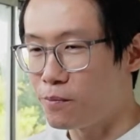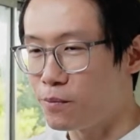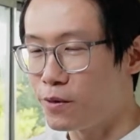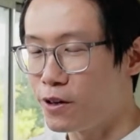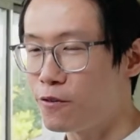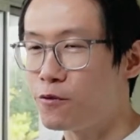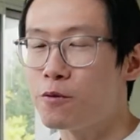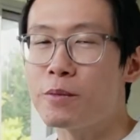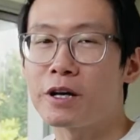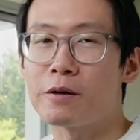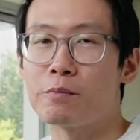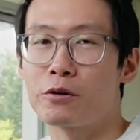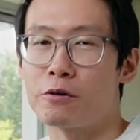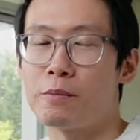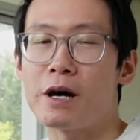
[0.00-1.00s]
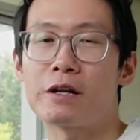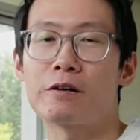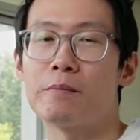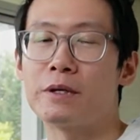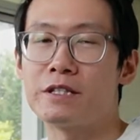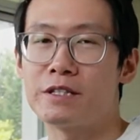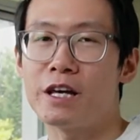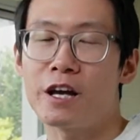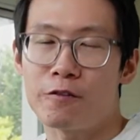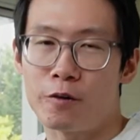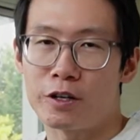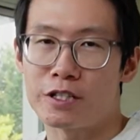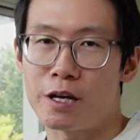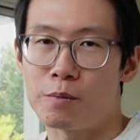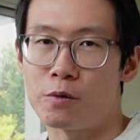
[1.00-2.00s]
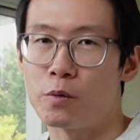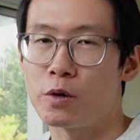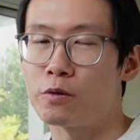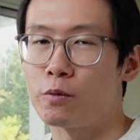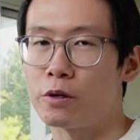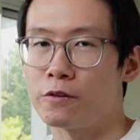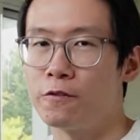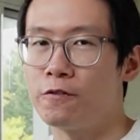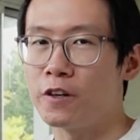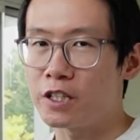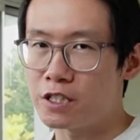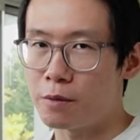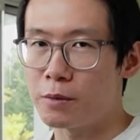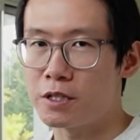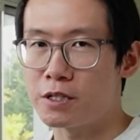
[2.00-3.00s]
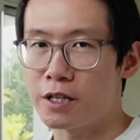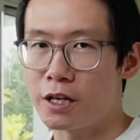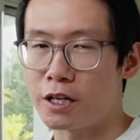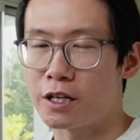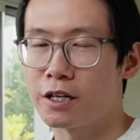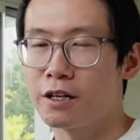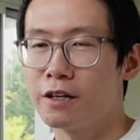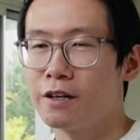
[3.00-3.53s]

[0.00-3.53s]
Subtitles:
If you make a grammatical mistake, for example, when you want to fix a mistake,